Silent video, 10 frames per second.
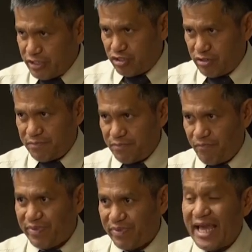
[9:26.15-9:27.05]
And then the
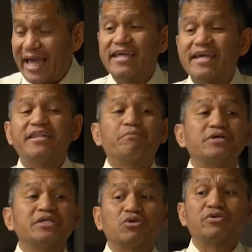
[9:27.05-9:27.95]
priest on the
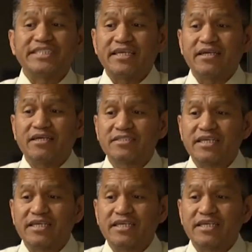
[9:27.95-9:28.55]
second time will